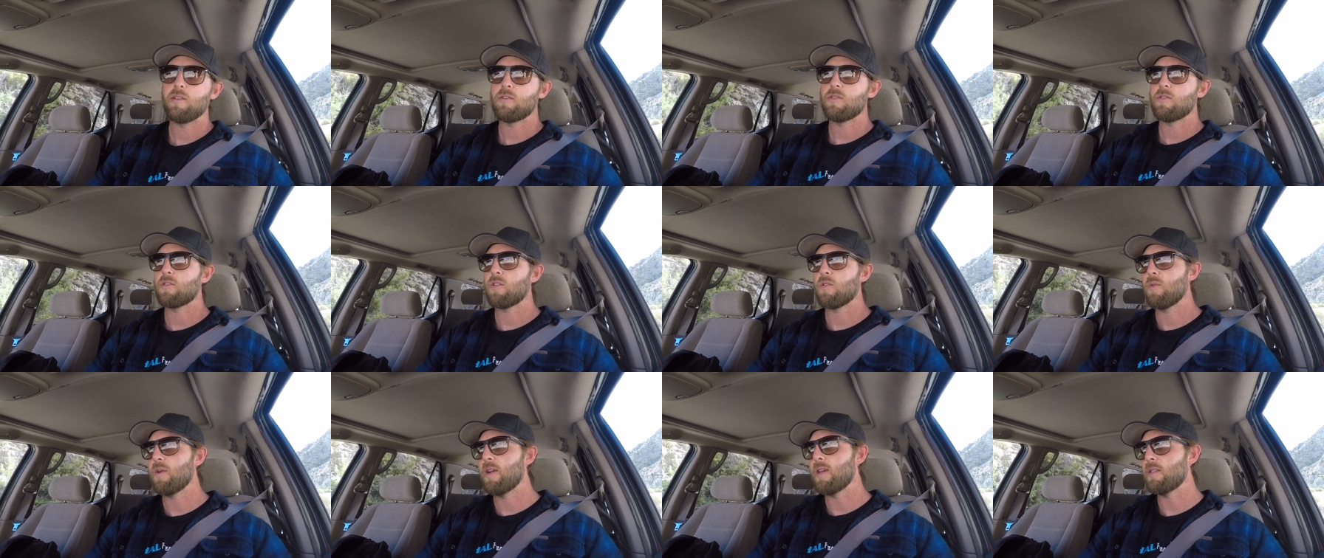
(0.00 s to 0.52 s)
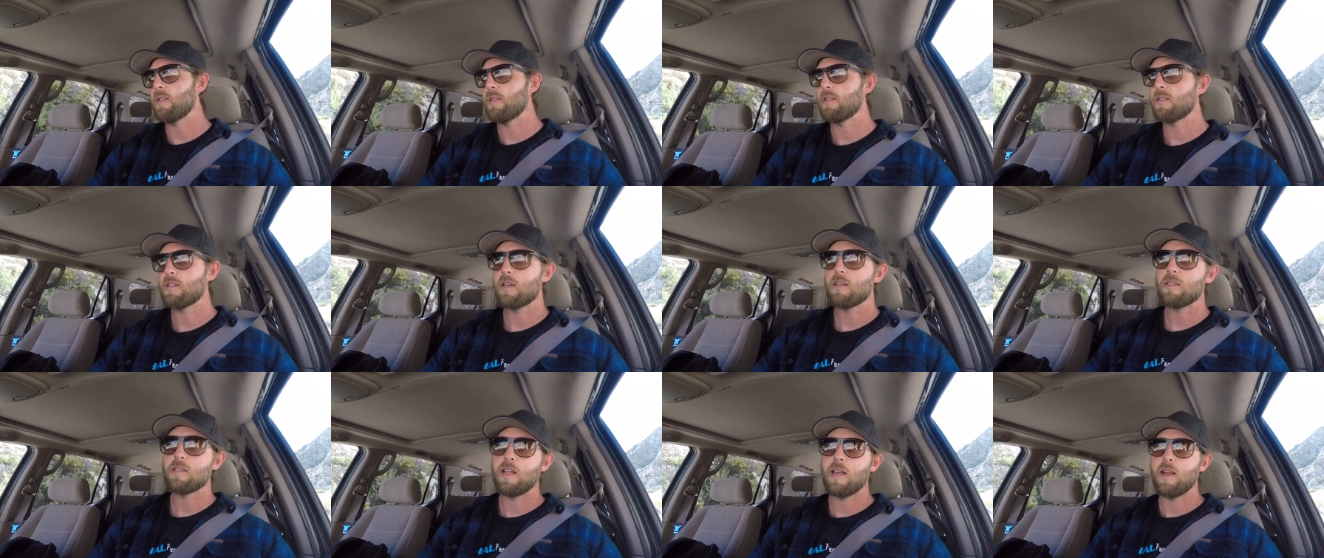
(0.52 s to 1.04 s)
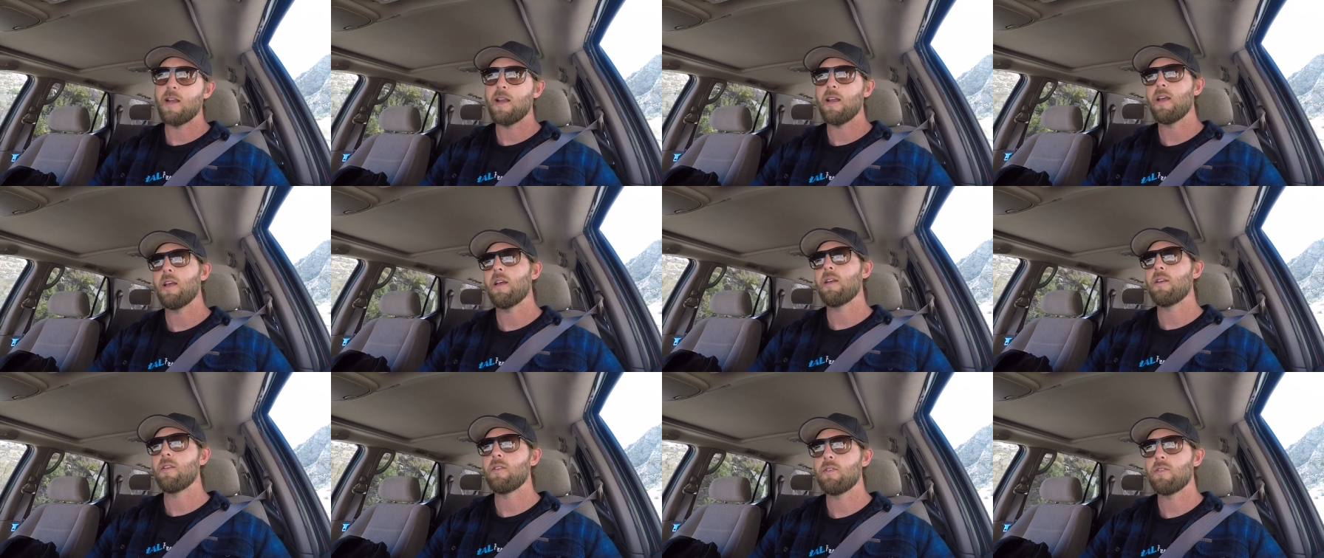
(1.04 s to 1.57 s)
There's a reasons because they
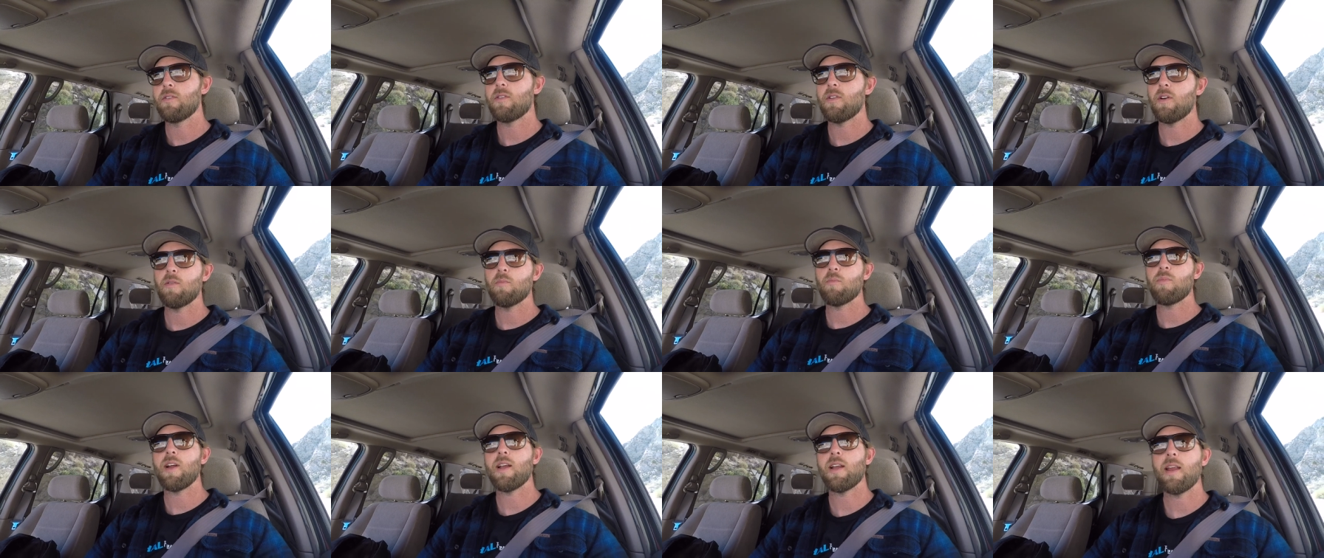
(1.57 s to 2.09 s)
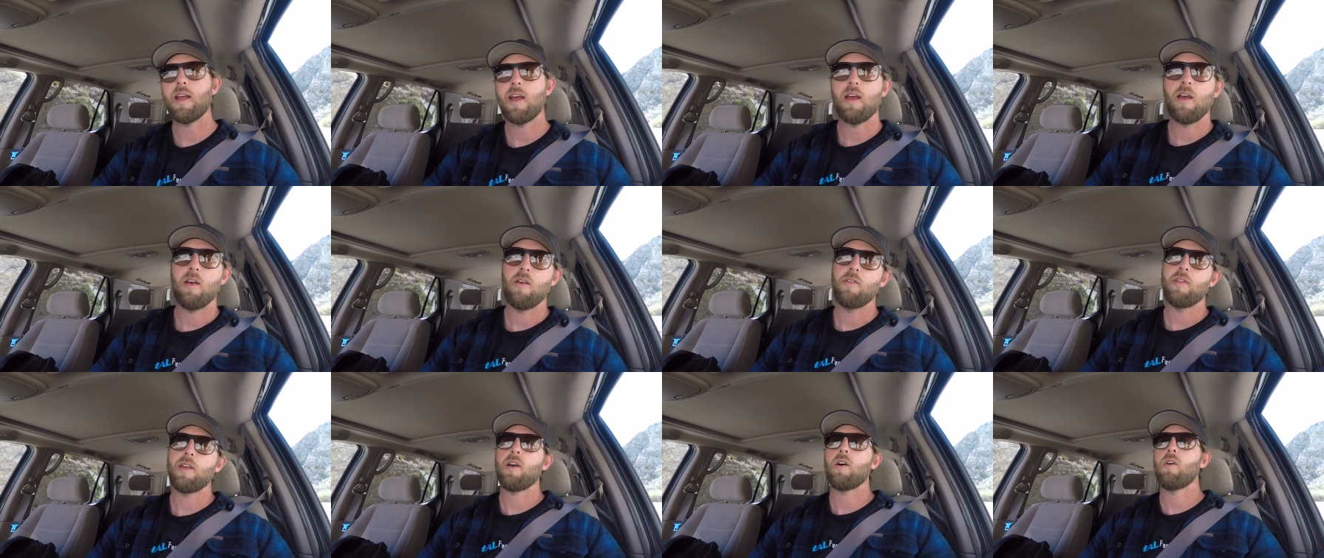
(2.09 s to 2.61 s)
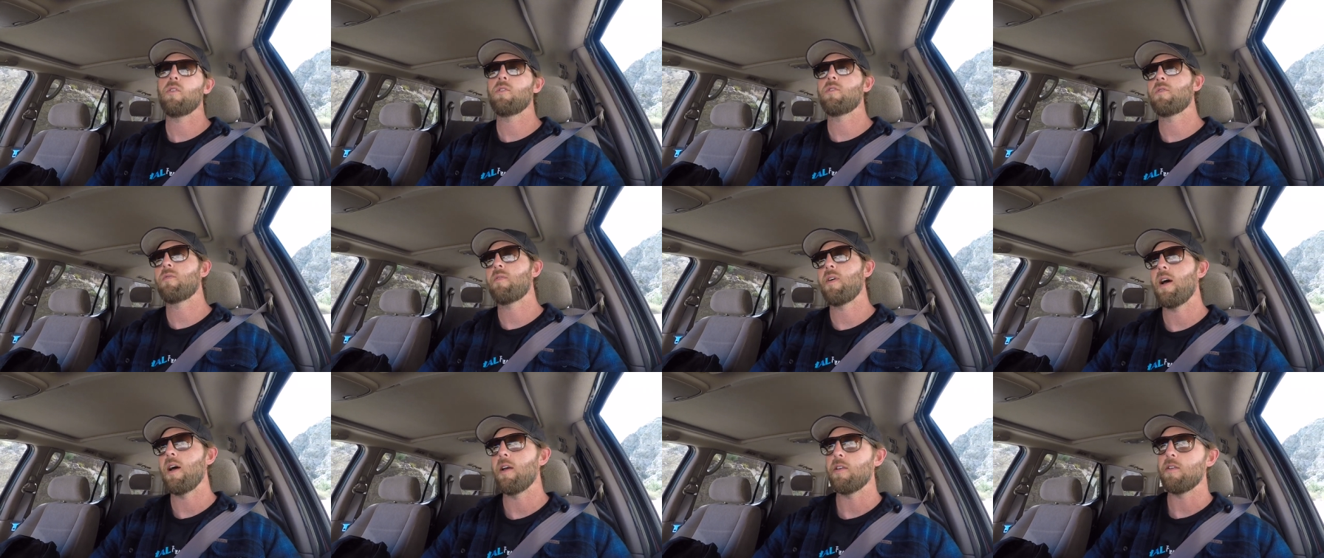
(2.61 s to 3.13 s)
don't break down. They hold their
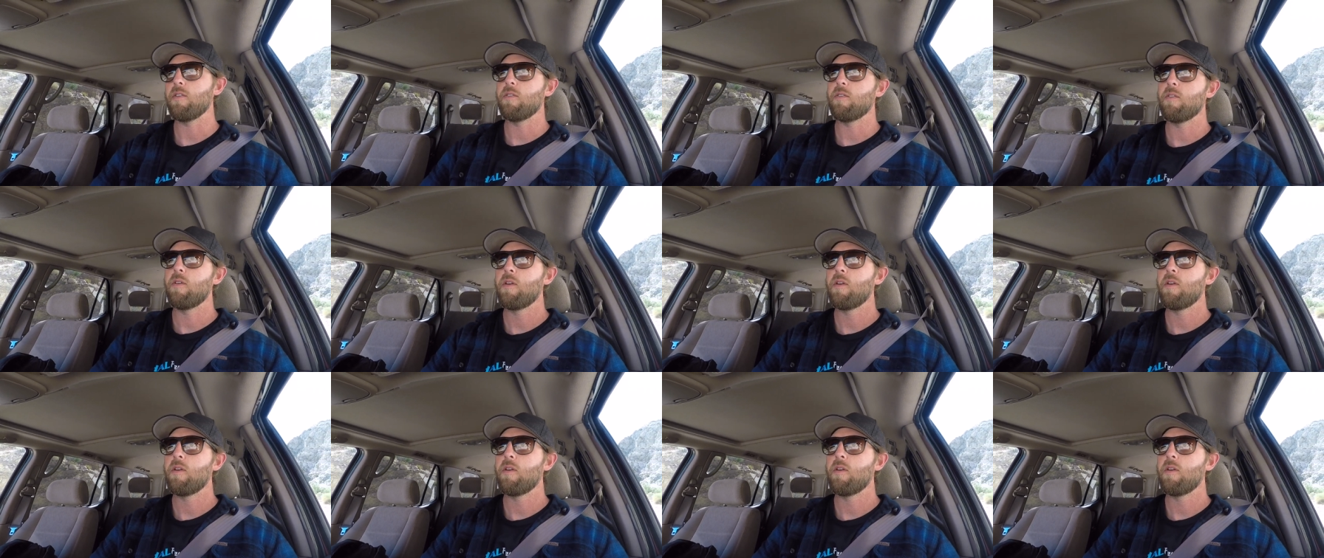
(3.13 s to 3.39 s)
value.